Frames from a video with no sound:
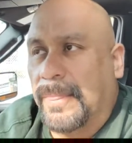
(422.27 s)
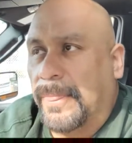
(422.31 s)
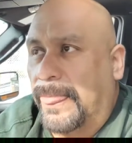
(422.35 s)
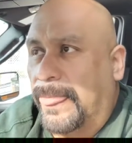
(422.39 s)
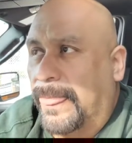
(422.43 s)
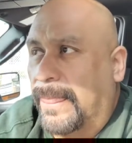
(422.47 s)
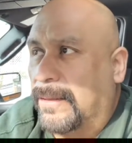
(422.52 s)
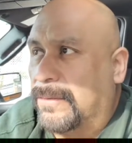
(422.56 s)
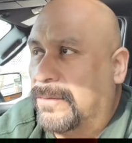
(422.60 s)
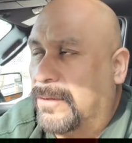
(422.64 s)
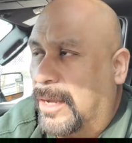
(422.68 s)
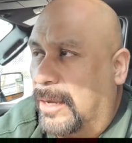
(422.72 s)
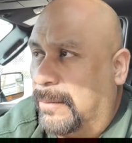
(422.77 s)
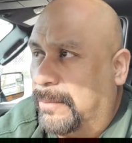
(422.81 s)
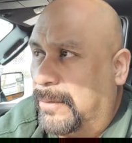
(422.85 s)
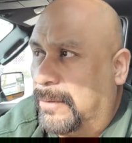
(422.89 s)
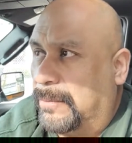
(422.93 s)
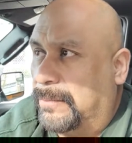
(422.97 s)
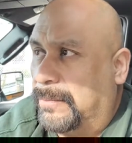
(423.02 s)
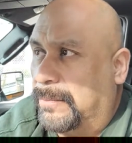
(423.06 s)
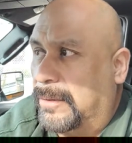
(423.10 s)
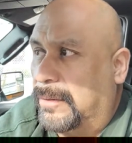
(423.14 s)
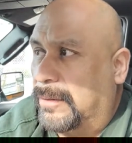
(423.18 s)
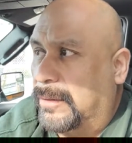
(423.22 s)
on top of the
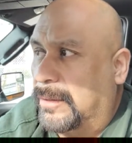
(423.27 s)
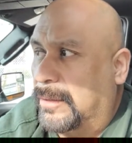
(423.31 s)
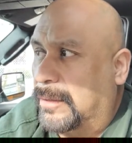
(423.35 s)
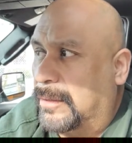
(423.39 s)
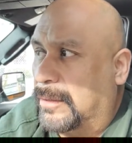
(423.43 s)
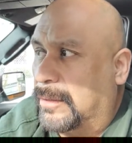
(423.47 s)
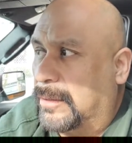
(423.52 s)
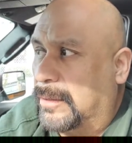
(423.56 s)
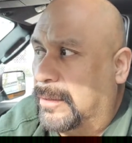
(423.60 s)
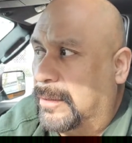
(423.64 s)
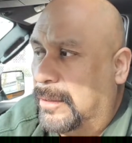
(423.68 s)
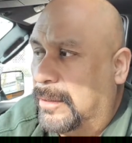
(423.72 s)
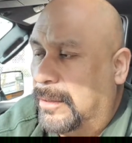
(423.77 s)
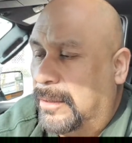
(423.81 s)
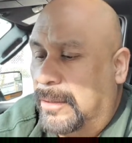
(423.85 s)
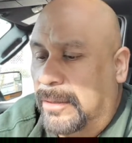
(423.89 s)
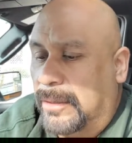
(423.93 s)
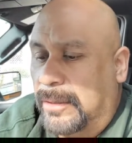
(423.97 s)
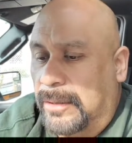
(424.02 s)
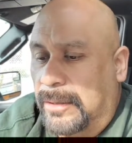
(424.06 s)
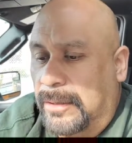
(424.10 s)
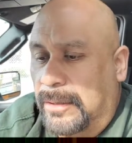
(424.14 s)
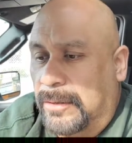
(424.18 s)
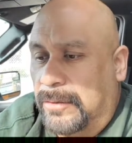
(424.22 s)
building. And
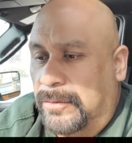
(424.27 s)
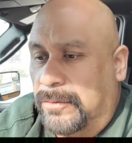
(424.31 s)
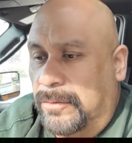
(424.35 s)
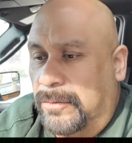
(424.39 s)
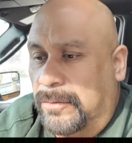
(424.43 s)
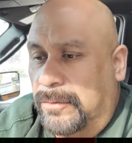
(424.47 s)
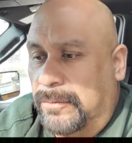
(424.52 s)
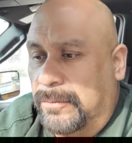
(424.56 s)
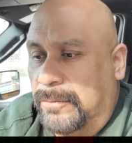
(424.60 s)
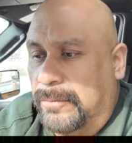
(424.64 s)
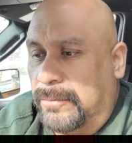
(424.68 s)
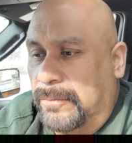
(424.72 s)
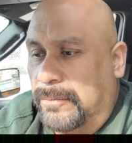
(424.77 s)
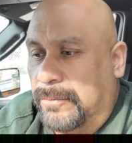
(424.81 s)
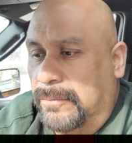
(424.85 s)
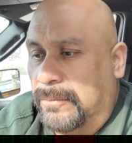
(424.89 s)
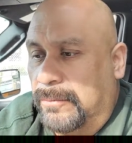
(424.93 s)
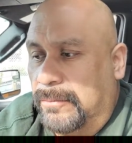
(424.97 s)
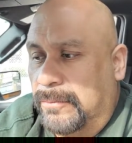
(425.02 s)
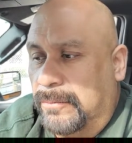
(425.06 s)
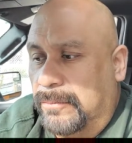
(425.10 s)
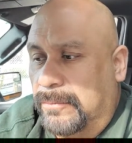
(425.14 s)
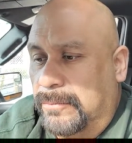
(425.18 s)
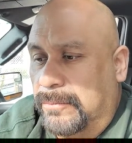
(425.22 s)
so
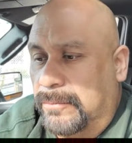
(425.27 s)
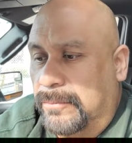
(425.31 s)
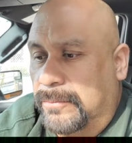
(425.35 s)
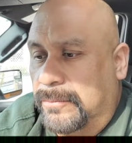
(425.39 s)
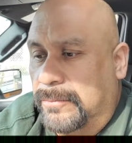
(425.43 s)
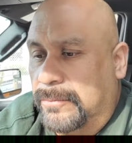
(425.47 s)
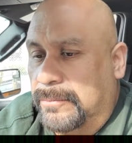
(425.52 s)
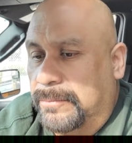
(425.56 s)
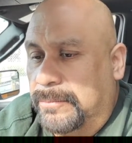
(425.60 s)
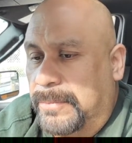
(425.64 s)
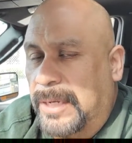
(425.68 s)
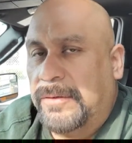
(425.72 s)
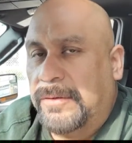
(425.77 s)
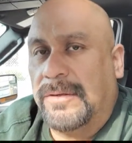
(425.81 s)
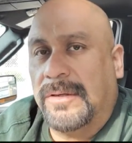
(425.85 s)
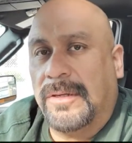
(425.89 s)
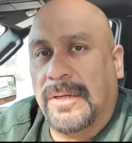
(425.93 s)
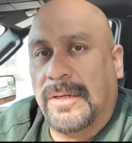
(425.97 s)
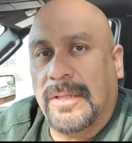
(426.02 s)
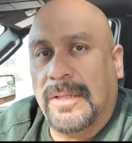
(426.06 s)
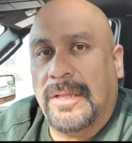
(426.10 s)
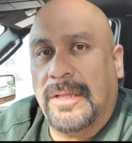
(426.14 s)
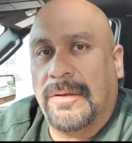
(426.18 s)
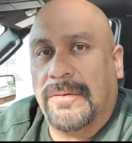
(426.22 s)

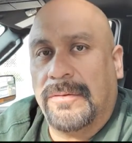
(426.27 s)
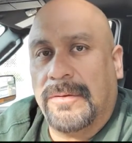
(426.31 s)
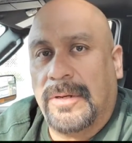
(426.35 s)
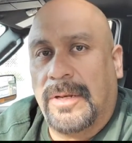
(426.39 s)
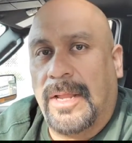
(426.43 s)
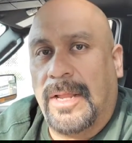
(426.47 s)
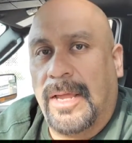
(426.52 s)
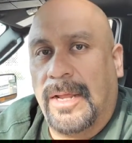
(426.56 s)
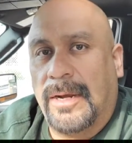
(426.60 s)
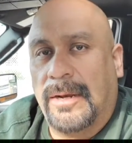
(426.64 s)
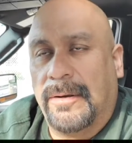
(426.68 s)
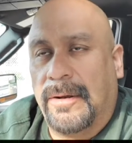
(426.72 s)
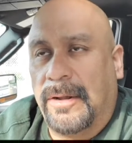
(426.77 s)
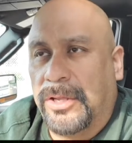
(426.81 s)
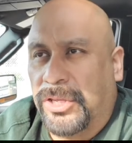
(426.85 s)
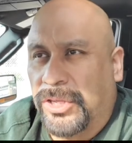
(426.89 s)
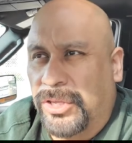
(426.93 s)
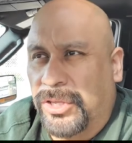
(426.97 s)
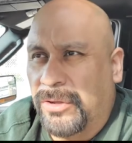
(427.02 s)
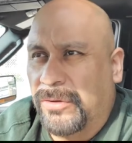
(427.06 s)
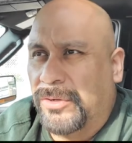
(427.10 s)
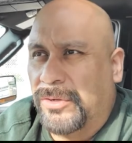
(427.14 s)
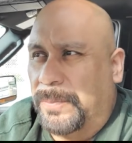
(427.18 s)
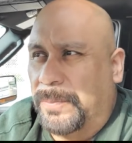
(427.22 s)
basically that was a
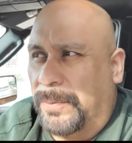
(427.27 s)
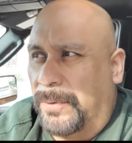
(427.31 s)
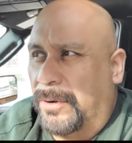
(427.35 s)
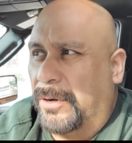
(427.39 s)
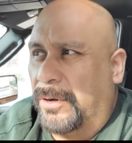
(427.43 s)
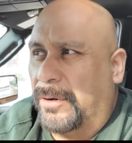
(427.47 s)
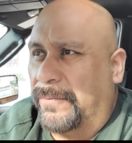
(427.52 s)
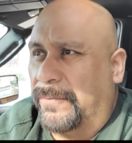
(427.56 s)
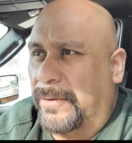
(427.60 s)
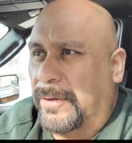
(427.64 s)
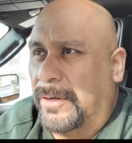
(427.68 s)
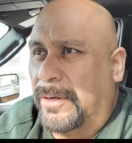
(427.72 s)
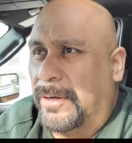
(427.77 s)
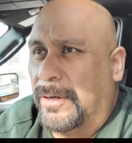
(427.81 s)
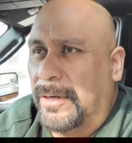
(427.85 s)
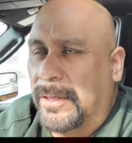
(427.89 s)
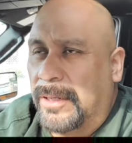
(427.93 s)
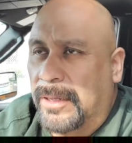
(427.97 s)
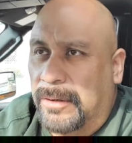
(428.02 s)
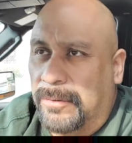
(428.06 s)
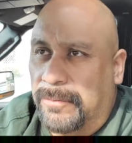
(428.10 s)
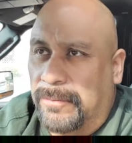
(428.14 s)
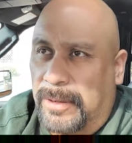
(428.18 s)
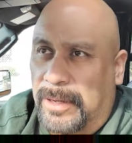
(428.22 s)
huge part of it.
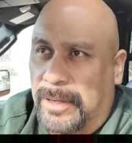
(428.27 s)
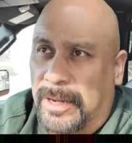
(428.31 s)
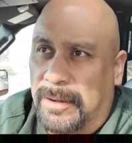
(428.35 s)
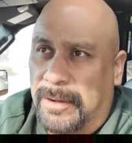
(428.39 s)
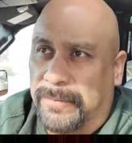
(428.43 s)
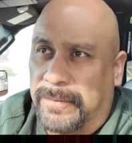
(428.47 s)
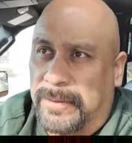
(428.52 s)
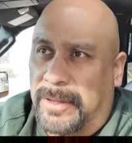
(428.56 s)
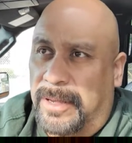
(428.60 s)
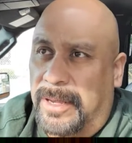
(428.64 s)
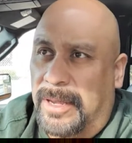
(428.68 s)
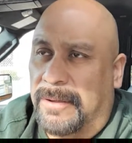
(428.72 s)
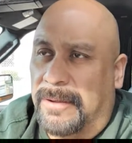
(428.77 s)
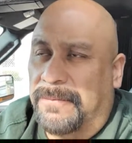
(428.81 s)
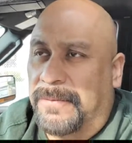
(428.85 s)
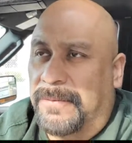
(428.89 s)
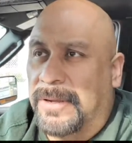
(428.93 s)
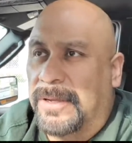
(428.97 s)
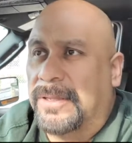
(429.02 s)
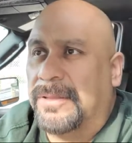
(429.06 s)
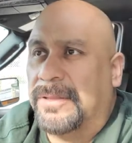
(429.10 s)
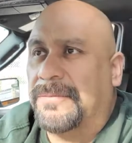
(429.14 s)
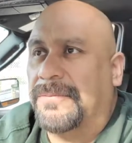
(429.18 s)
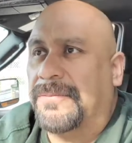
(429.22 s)
And then we have the
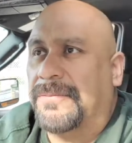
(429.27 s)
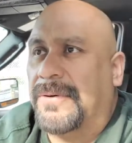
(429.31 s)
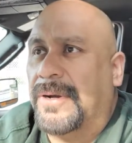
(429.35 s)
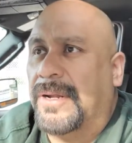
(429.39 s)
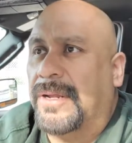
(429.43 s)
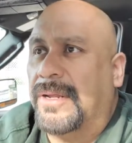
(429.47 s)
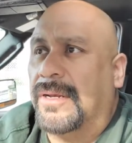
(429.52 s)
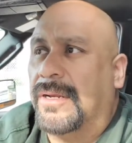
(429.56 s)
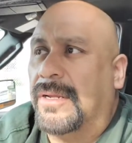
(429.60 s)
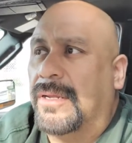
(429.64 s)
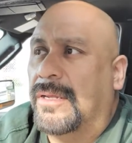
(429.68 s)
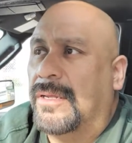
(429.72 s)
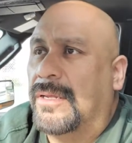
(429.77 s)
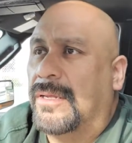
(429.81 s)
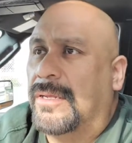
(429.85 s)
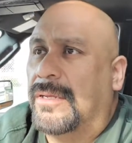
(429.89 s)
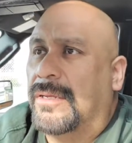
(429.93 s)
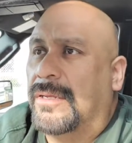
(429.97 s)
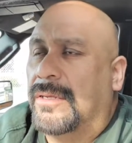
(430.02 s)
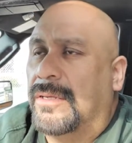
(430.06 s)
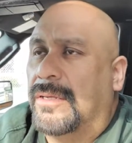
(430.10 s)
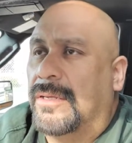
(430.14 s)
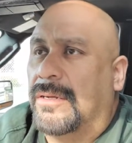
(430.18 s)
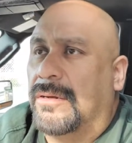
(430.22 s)
cafe in the front,
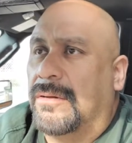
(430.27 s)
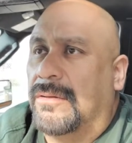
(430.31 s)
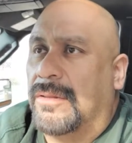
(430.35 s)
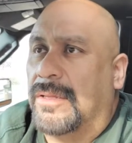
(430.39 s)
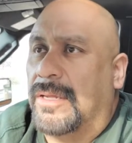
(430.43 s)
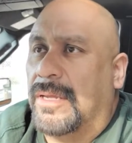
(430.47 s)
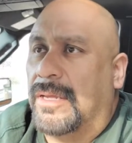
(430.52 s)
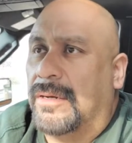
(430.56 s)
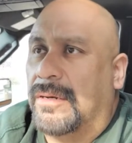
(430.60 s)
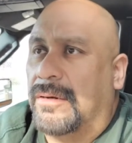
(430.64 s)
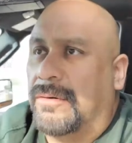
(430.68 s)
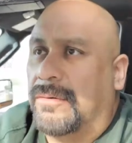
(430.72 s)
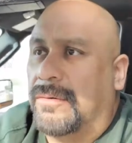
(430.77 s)
you know, that